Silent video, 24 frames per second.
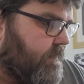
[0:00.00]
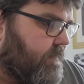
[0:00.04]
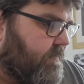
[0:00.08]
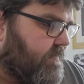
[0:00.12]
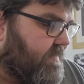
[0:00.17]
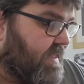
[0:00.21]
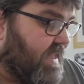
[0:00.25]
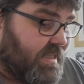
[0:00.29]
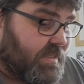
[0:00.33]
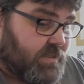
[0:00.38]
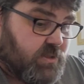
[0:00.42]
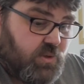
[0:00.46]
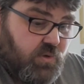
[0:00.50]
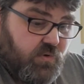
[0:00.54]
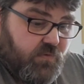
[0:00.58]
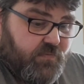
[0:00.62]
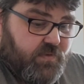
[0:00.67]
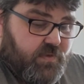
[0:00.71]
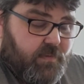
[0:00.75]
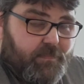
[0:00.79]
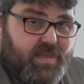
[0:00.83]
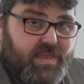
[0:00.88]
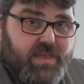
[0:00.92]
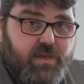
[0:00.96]
That's all
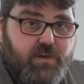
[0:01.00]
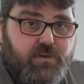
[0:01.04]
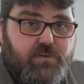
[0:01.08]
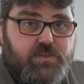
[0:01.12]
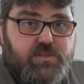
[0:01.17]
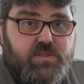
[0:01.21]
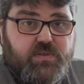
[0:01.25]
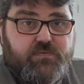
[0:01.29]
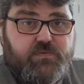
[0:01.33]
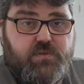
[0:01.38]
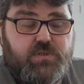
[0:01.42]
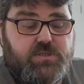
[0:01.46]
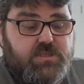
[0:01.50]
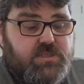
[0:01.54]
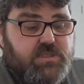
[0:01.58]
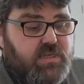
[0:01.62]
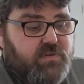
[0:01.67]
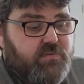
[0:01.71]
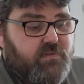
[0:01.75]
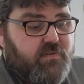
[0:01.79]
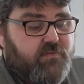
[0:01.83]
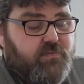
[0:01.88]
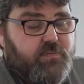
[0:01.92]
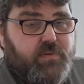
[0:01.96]
for the build. So if you just
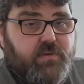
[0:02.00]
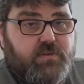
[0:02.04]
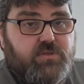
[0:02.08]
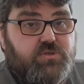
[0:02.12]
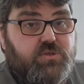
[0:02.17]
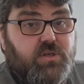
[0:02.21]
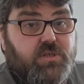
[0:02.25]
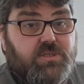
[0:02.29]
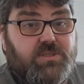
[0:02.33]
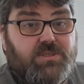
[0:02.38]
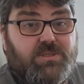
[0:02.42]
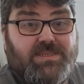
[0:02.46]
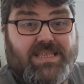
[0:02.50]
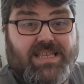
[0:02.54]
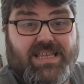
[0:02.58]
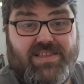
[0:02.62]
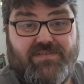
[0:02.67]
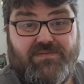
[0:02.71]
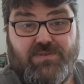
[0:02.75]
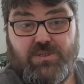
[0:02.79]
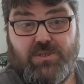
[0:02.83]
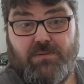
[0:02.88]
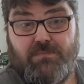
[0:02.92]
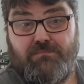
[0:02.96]
stick around for the build instructions, thank
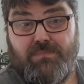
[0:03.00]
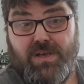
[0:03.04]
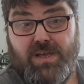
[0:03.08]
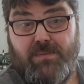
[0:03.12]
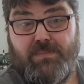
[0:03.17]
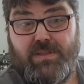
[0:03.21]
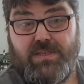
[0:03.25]
you for stopping by.